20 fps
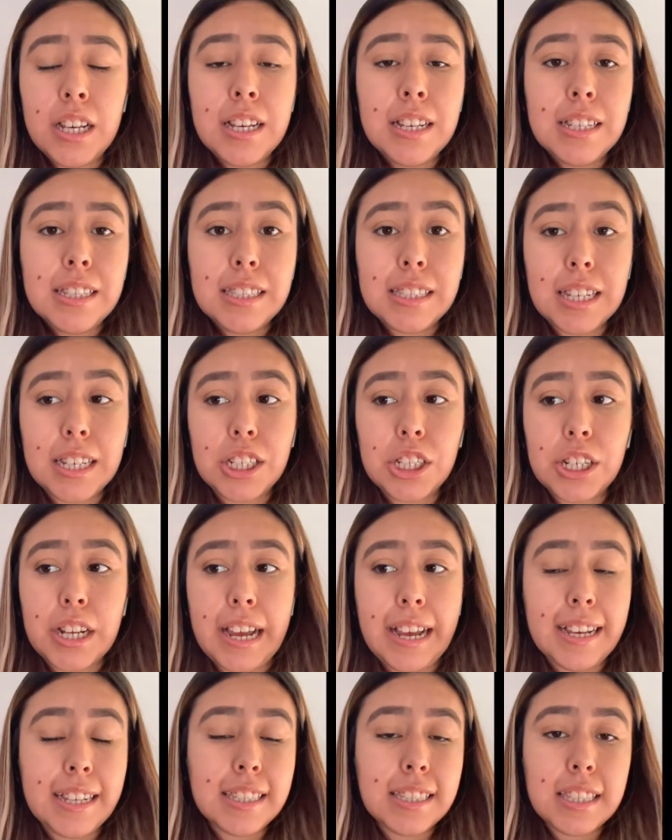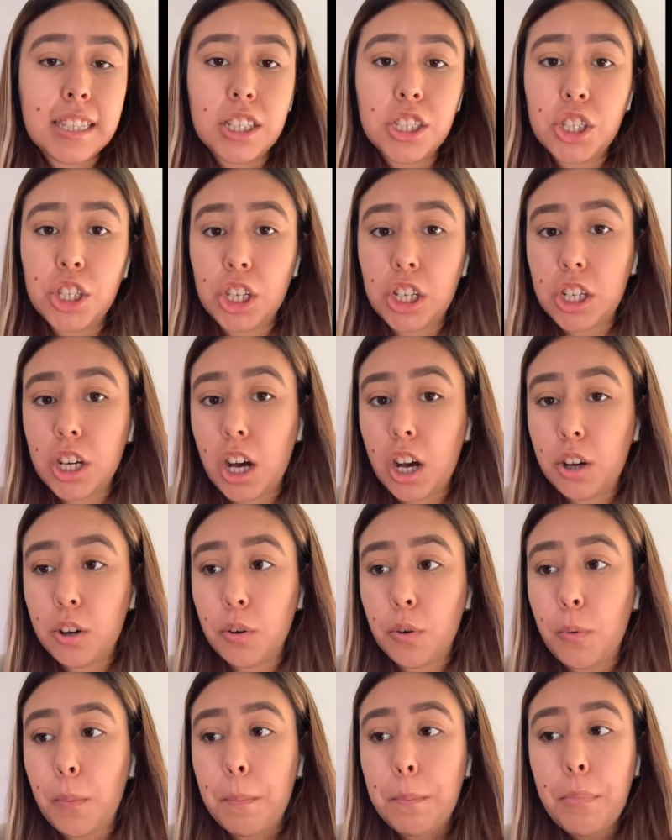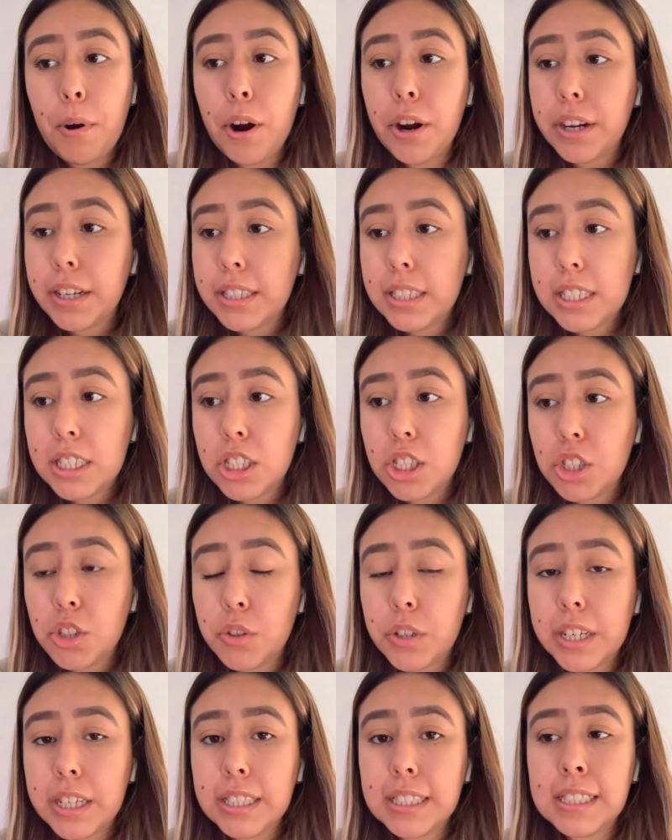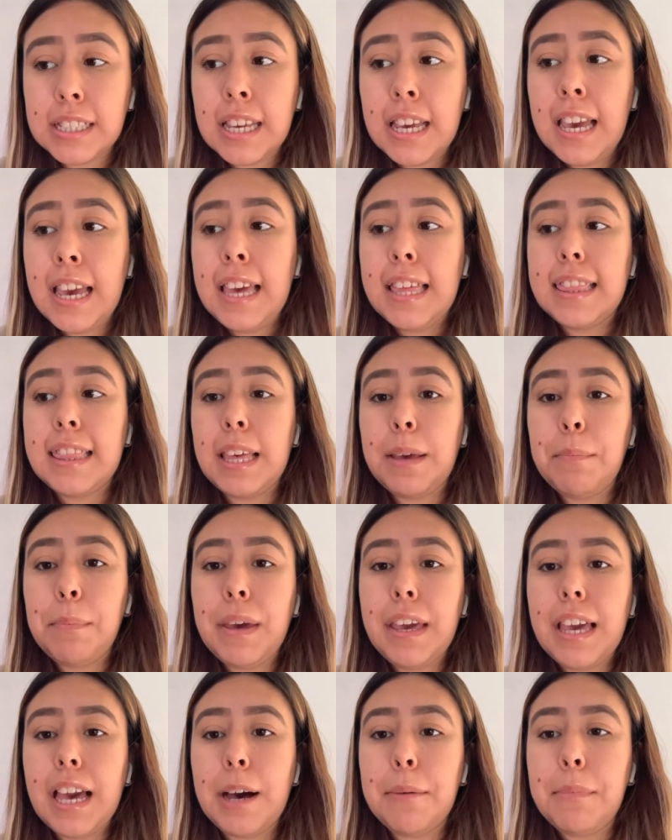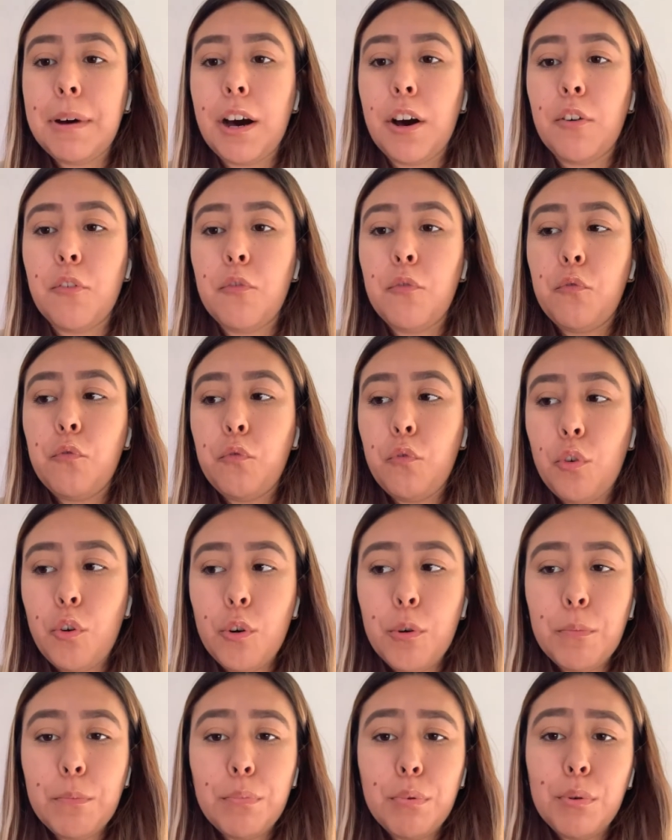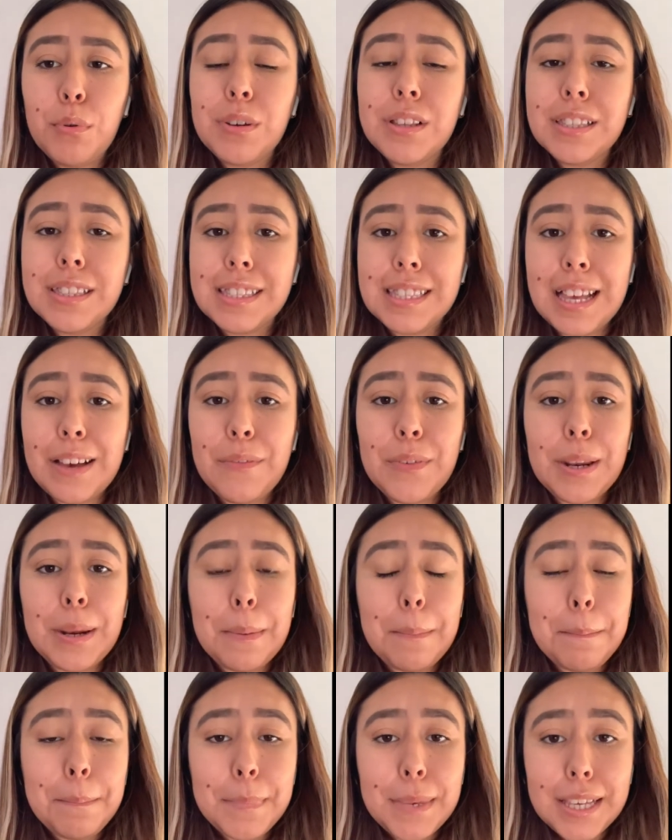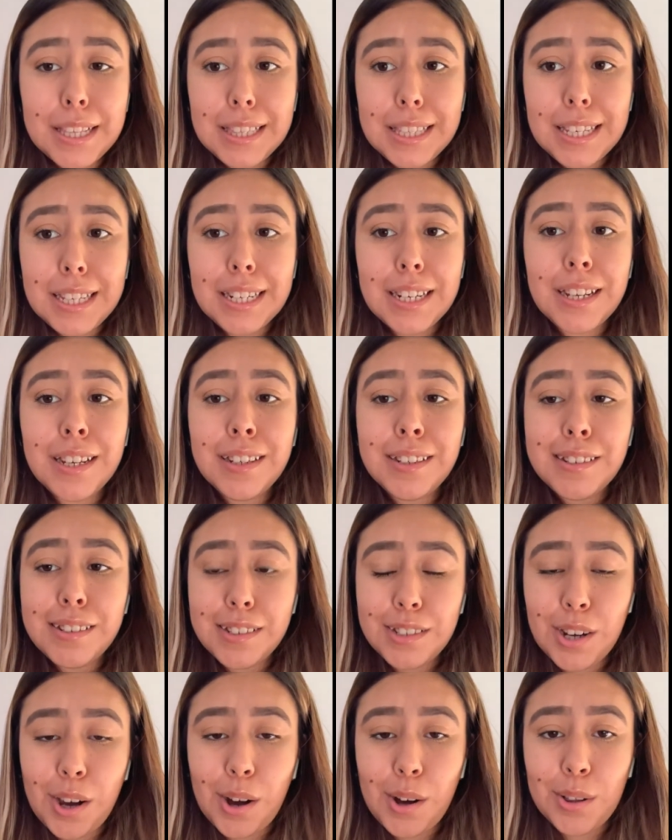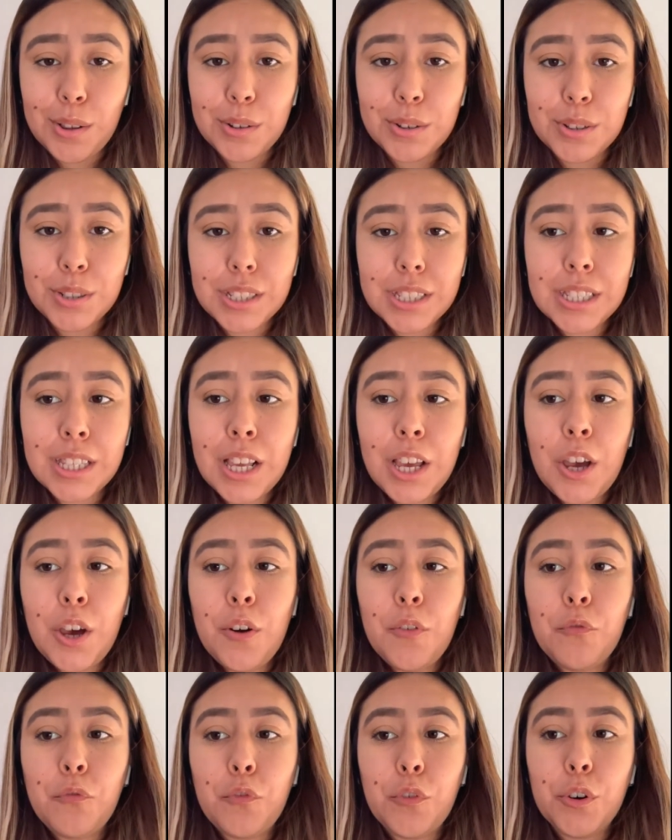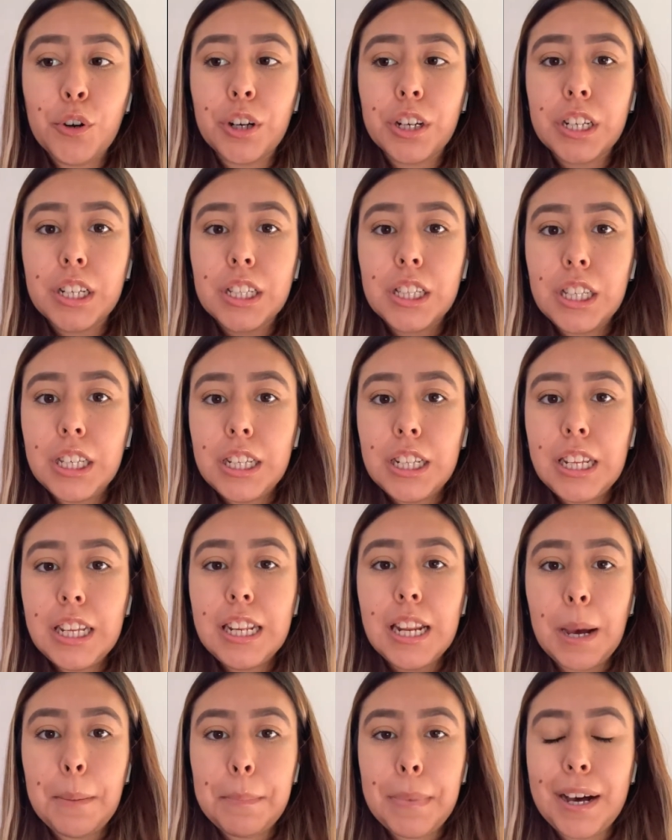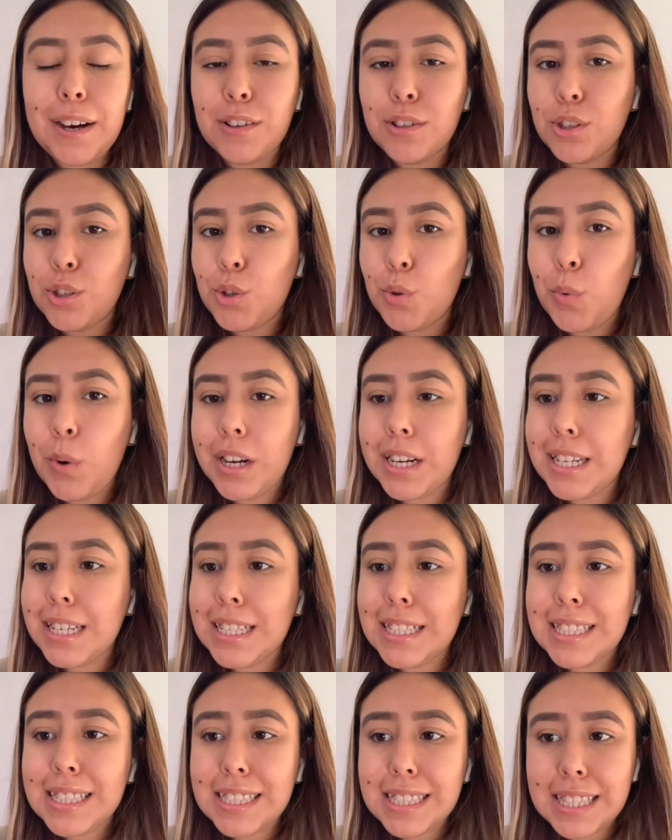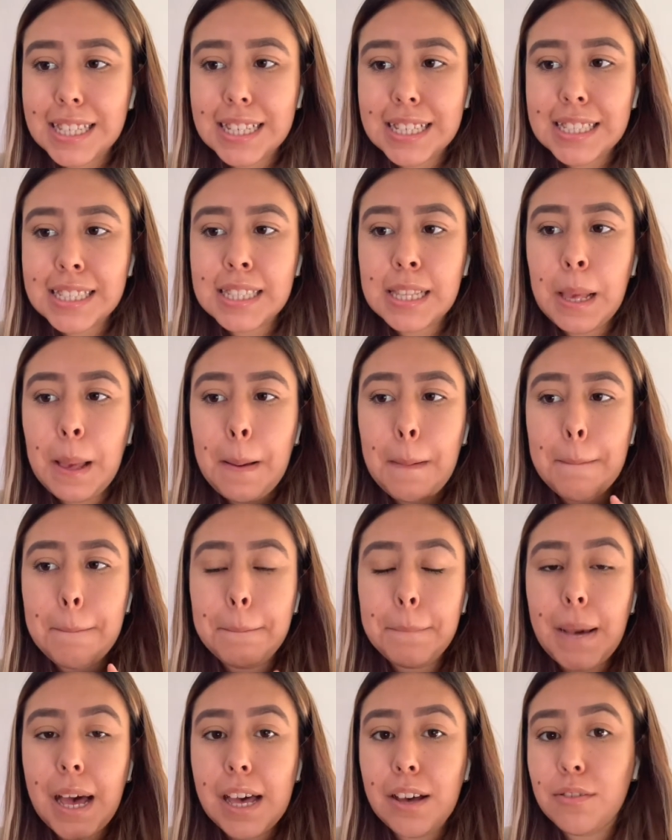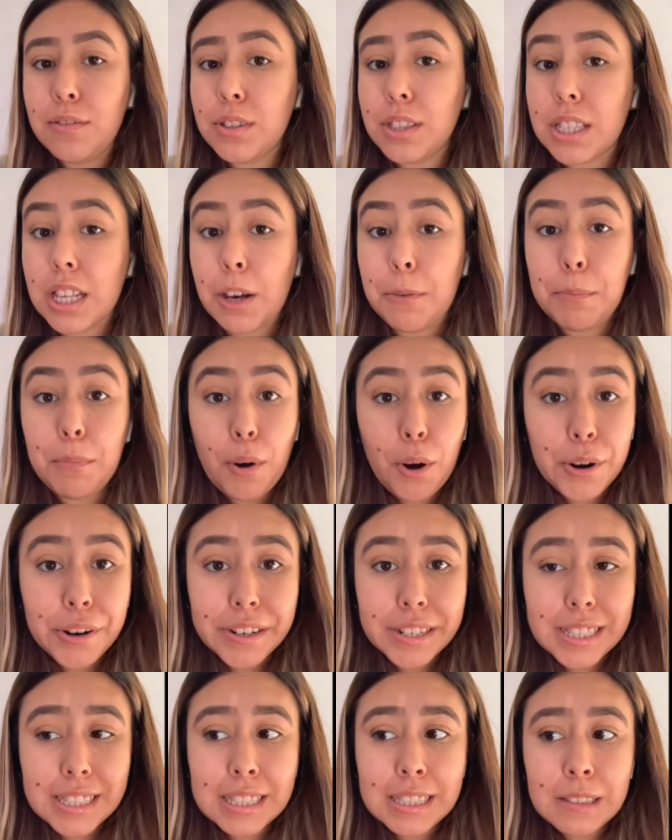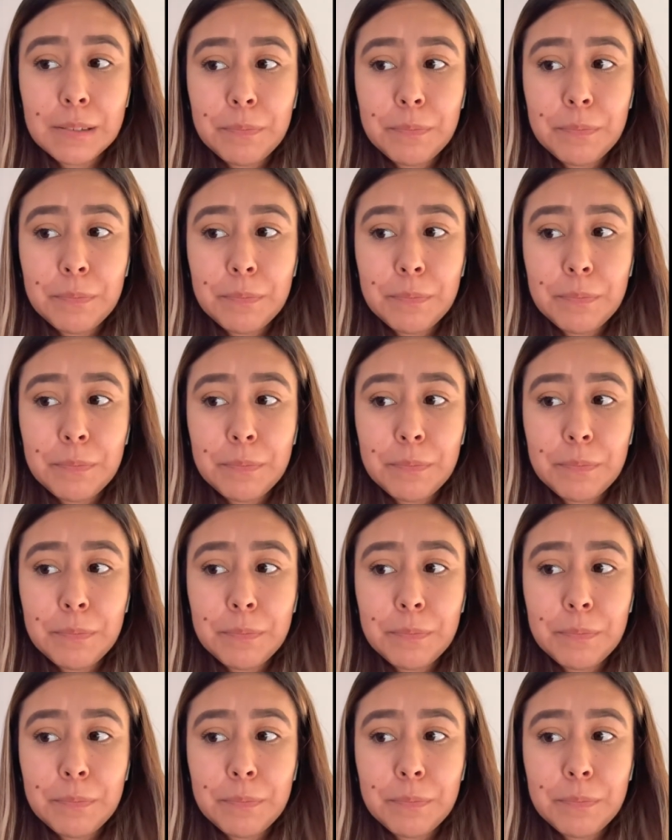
such as Chicago Park District. They pay about $4.7 million for cleaning about 26 miles of parks